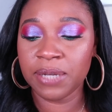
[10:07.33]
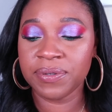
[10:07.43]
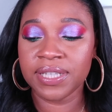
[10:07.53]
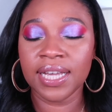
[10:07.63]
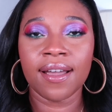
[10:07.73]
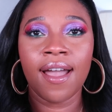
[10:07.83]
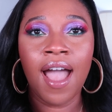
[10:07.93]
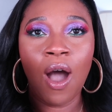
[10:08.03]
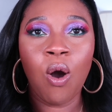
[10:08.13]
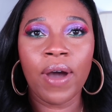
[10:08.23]
lipstick.
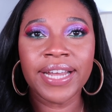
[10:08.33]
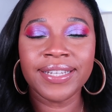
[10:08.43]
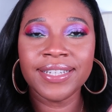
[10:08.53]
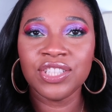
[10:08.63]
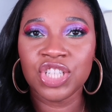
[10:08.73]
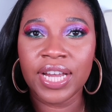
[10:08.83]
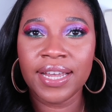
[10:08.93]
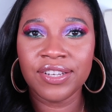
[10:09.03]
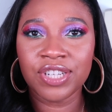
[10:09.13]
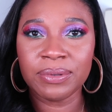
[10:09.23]
Oh, I did
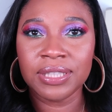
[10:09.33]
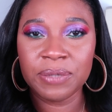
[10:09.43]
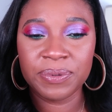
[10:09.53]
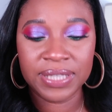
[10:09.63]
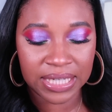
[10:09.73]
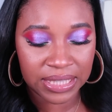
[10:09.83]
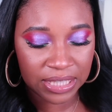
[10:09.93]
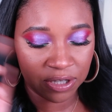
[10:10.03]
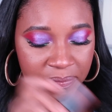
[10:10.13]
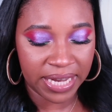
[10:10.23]
change up the lipstick a
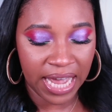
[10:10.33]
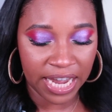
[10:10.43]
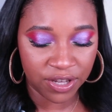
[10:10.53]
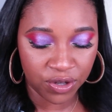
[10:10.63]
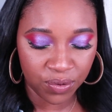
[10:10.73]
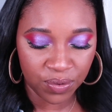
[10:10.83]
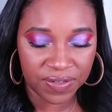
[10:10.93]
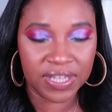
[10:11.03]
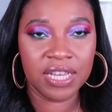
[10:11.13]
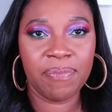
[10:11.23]
little bit. I
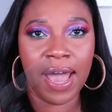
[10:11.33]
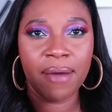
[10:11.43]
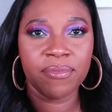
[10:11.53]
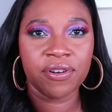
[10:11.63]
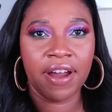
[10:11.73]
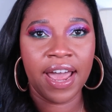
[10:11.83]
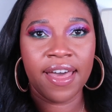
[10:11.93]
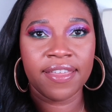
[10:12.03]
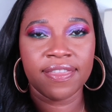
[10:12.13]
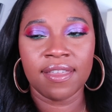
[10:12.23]
used the Pat
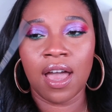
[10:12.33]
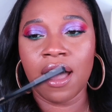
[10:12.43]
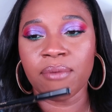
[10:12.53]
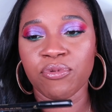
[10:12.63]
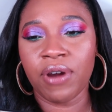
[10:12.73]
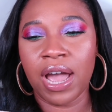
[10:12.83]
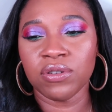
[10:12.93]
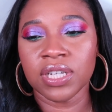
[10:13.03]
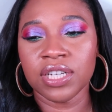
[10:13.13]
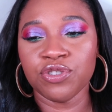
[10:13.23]
McGrath
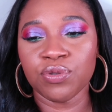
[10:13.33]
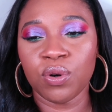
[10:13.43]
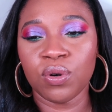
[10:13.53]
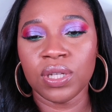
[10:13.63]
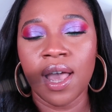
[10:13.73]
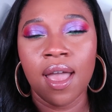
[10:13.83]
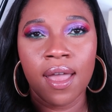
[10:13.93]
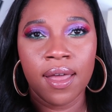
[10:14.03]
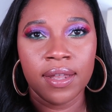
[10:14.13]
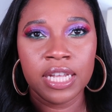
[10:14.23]
Ground Control
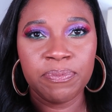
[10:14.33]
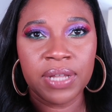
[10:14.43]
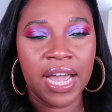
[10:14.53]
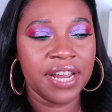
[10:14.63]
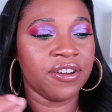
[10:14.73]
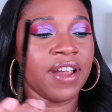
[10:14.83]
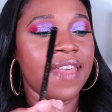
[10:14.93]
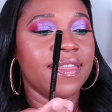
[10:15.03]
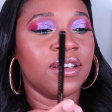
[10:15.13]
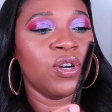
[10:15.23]
lip liner
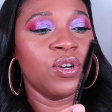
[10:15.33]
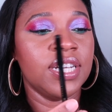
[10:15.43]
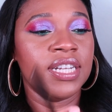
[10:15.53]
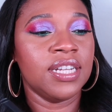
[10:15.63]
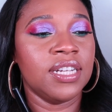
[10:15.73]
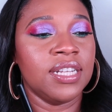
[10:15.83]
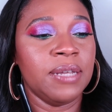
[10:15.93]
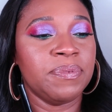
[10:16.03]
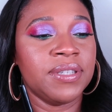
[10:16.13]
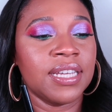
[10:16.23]
and the Huda
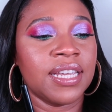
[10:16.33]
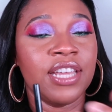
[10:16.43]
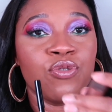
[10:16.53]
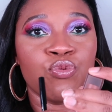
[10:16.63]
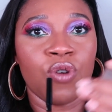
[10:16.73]
lipstick in